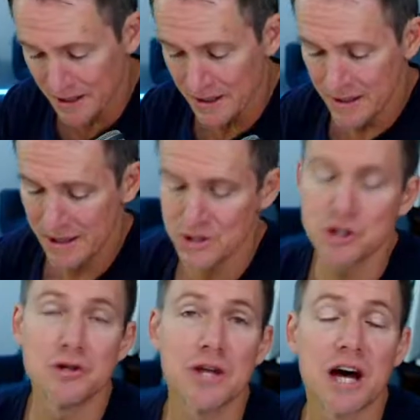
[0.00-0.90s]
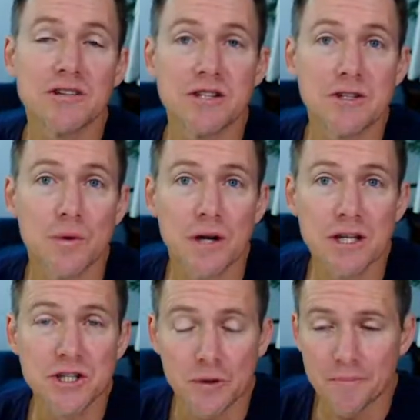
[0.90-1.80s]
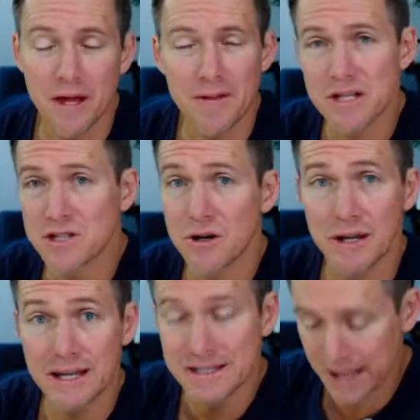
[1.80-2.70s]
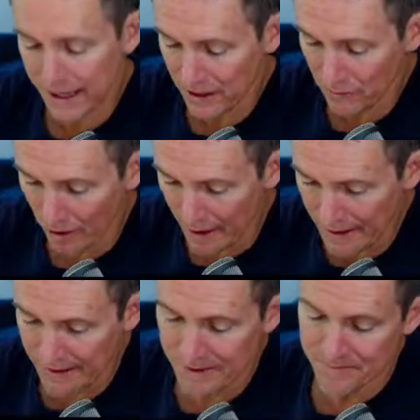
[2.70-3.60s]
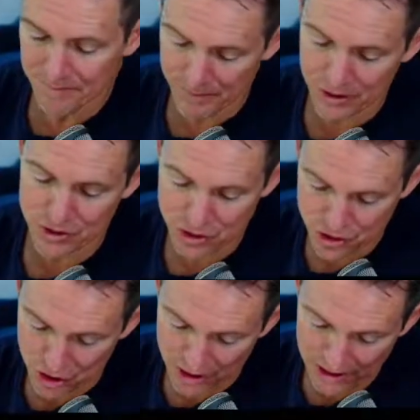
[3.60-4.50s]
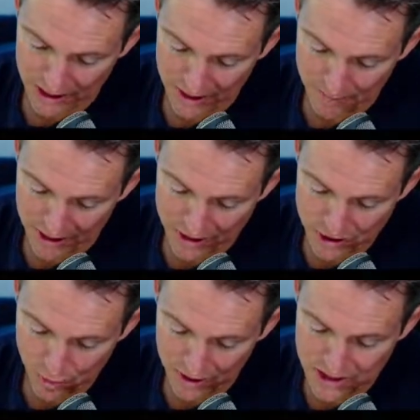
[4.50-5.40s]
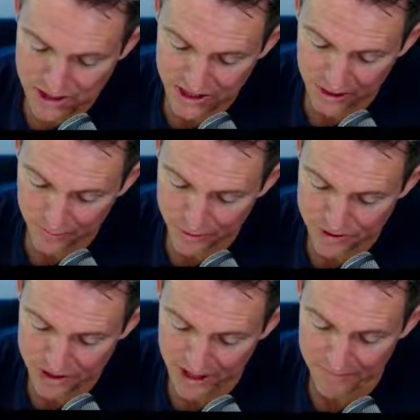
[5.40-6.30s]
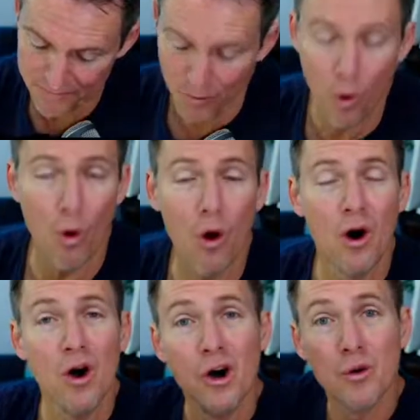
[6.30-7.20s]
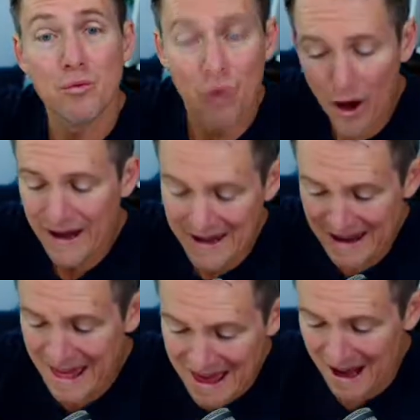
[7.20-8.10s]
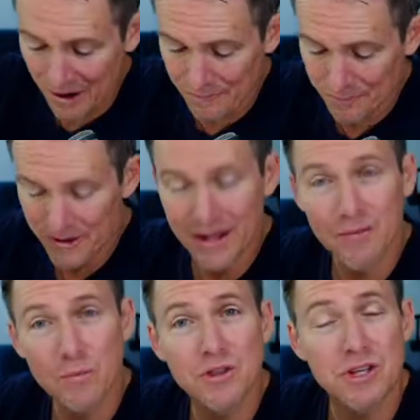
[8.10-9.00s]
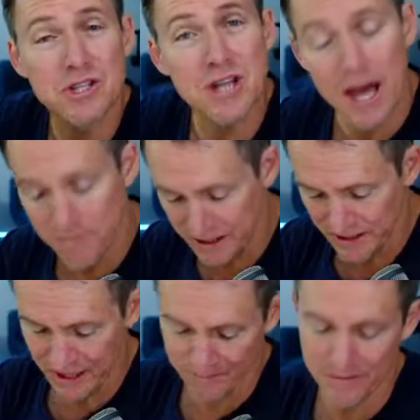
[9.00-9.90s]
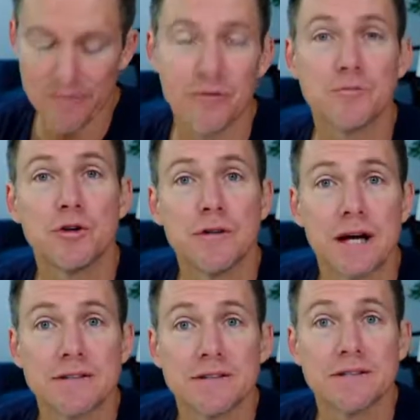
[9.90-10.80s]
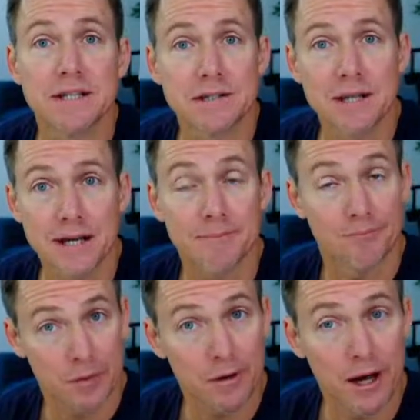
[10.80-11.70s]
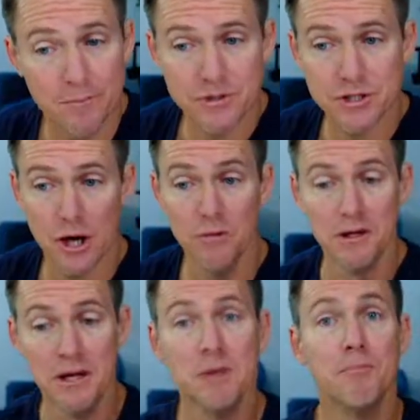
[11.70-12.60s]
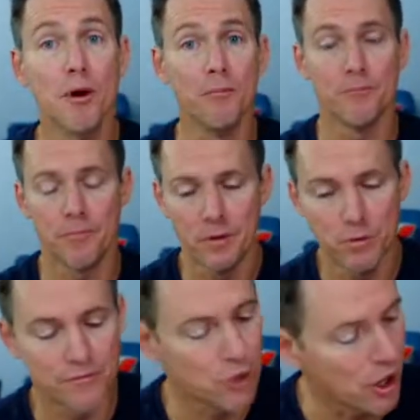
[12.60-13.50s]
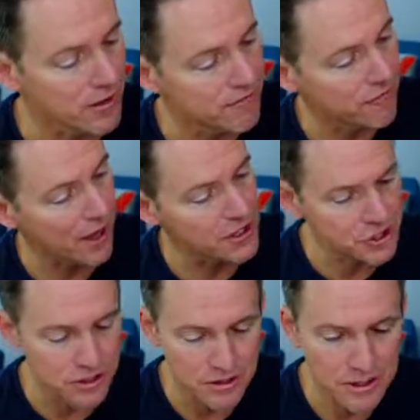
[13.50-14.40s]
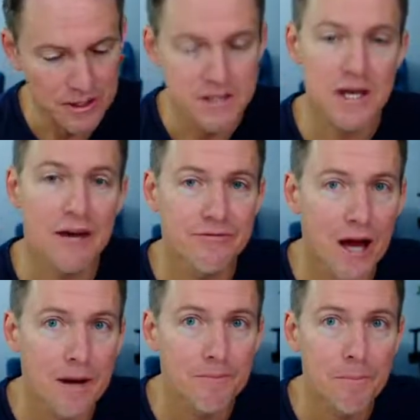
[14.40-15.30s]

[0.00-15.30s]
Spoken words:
in 2022. Now, that's not exactly right, but it's certainly about 20% more right now with the same income from 2016. Okay, so boom, we've got inflation saved up